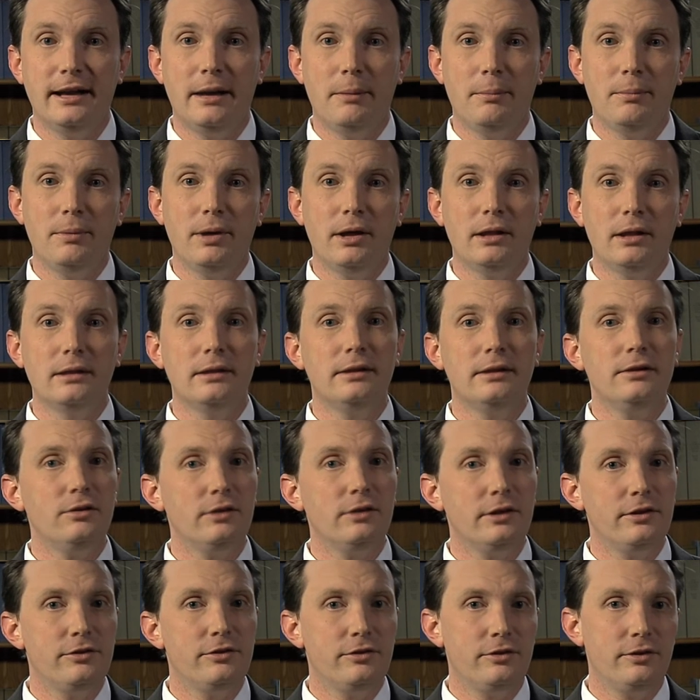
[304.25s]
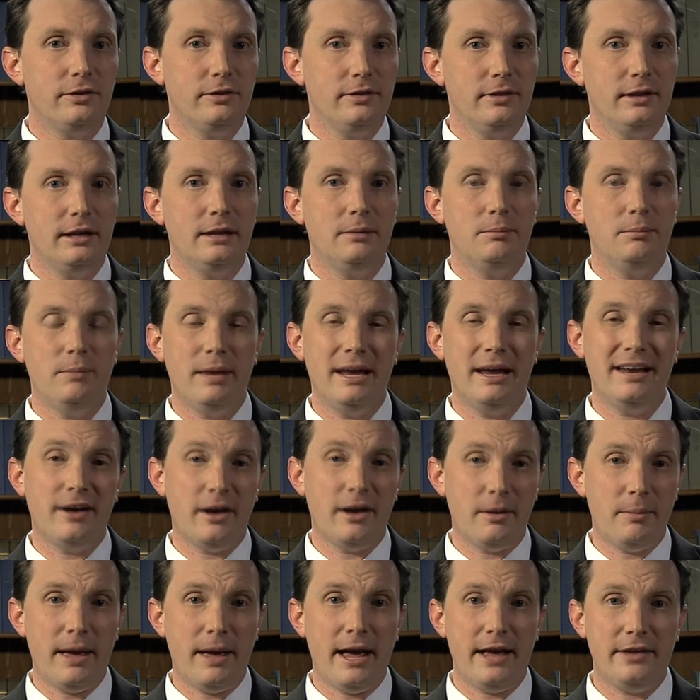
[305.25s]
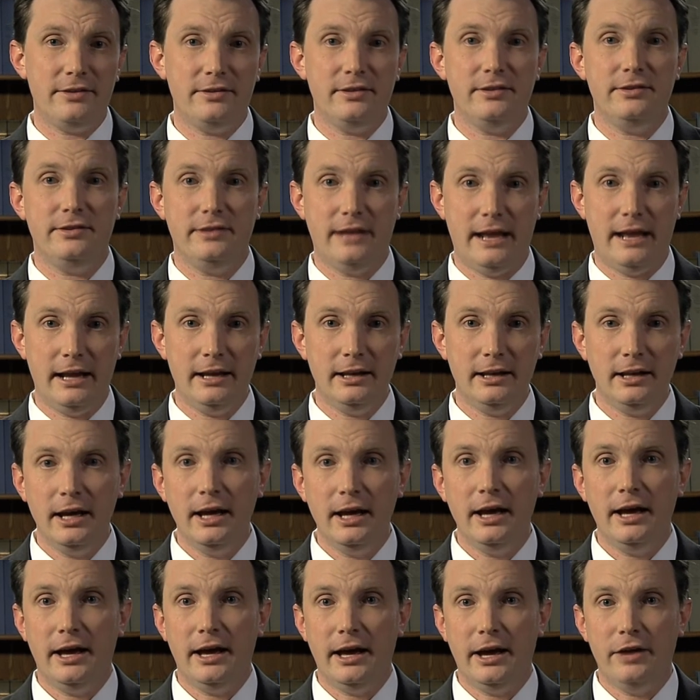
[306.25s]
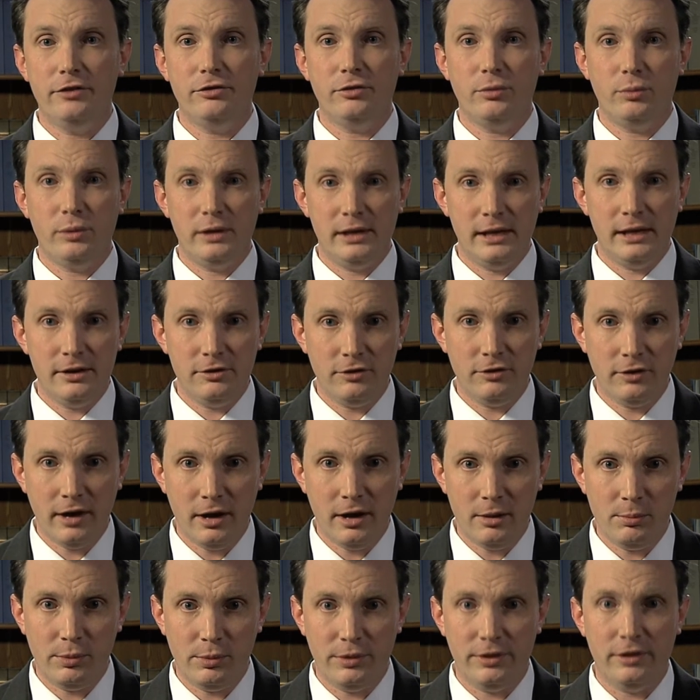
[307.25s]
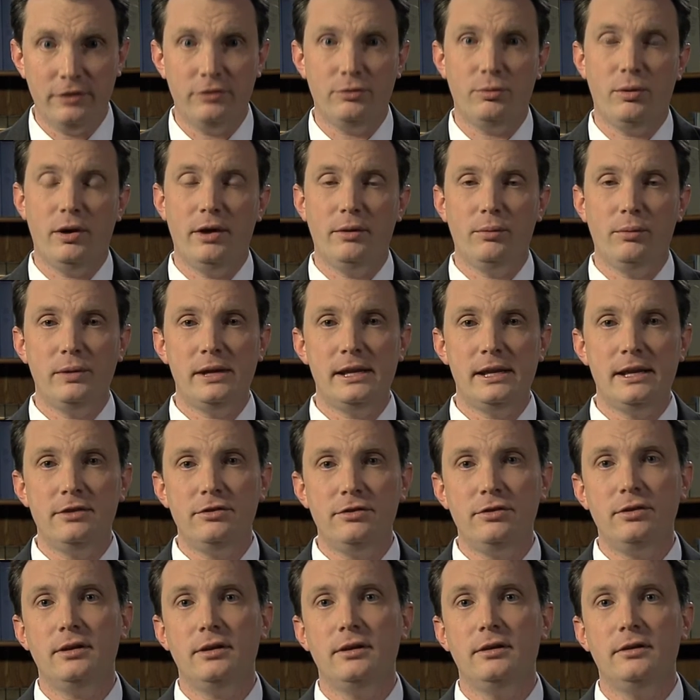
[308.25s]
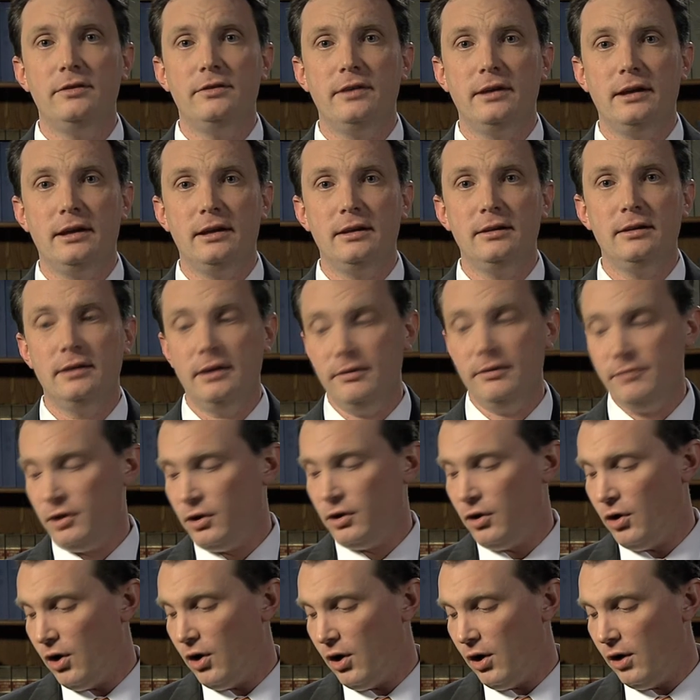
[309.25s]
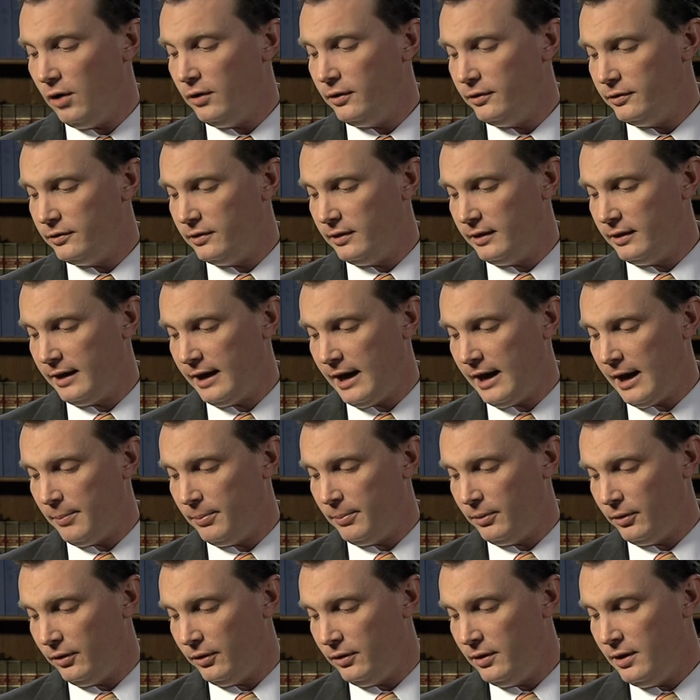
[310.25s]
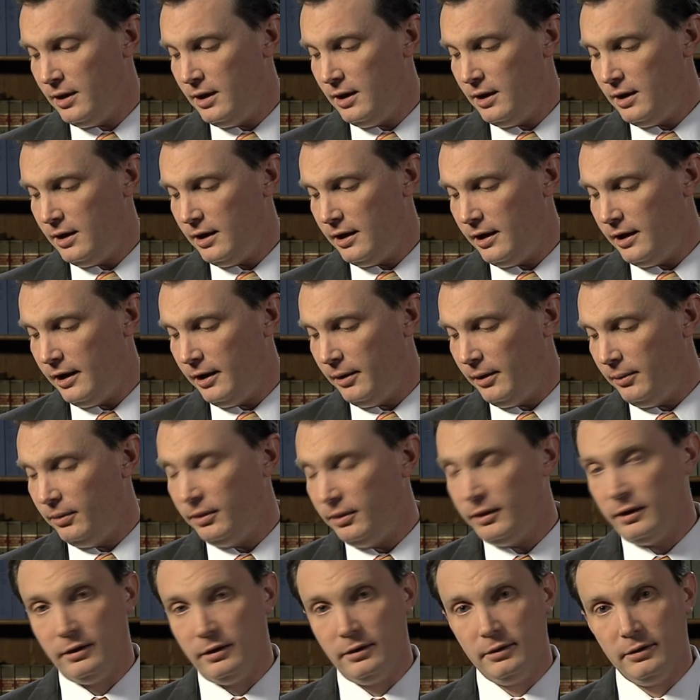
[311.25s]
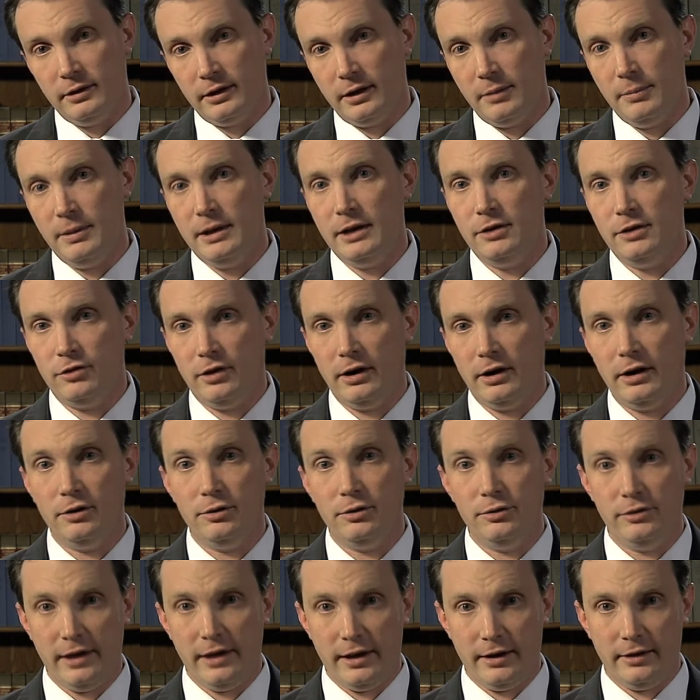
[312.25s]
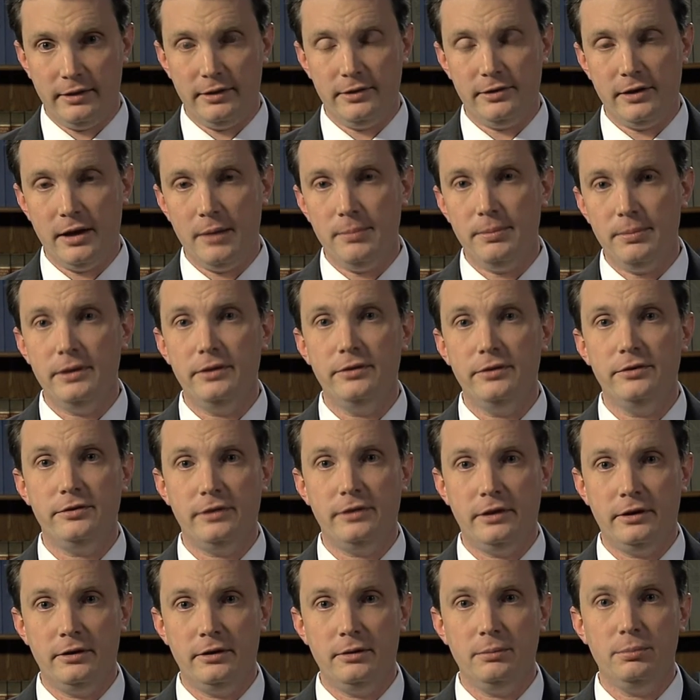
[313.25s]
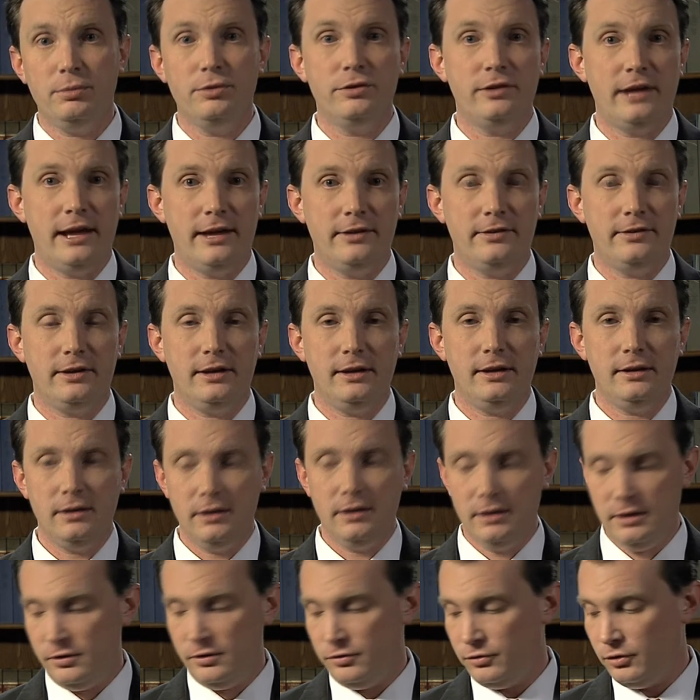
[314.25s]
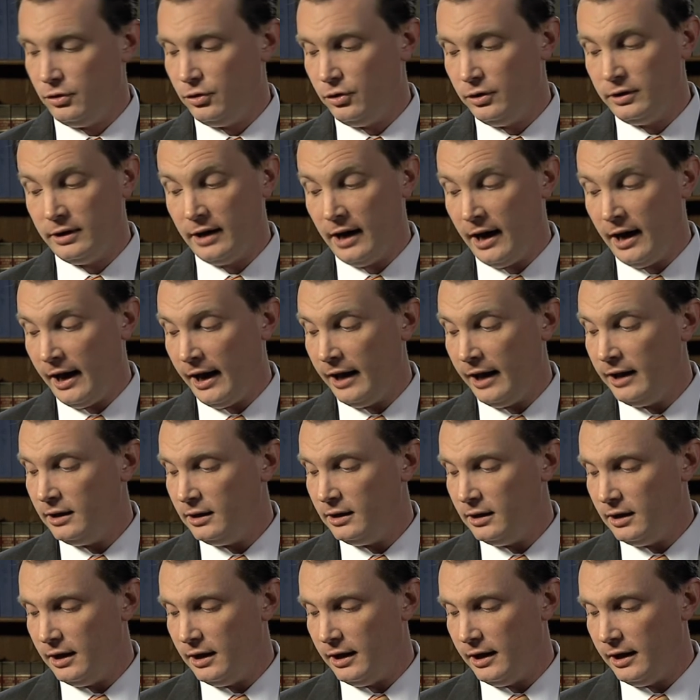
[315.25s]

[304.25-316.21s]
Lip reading: I'm a little concerned that it may not pass the Senate, so we need your help with this one. We need you to give a call to the Capitol. The committee chair who's heading this up is Senator Przansky. He's a good guy.